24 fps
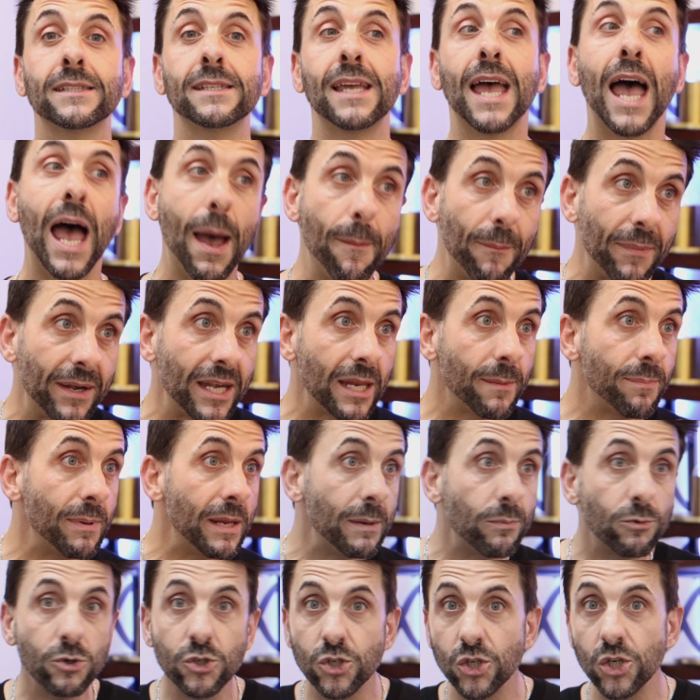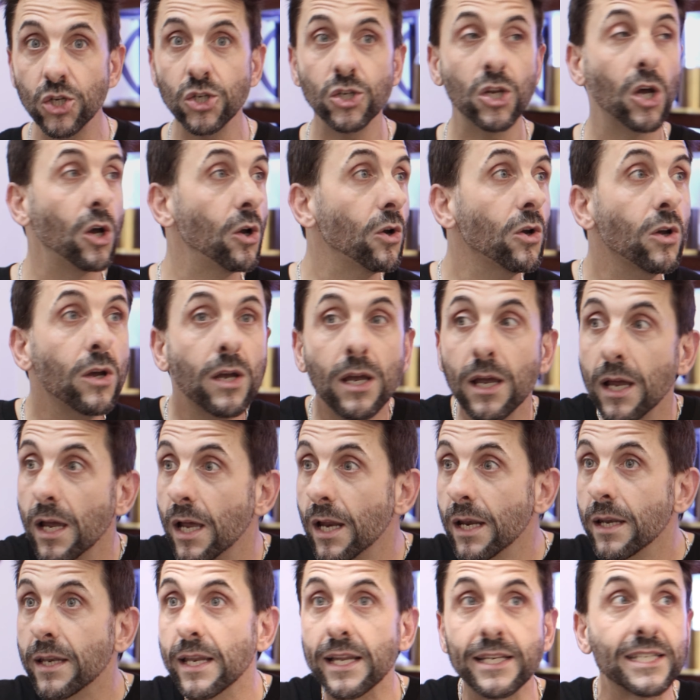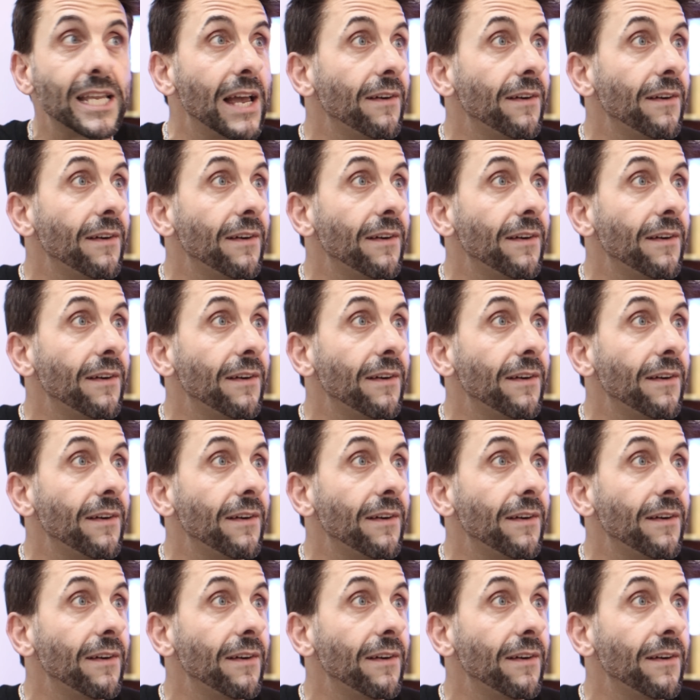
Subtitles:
How many people do you know? Let's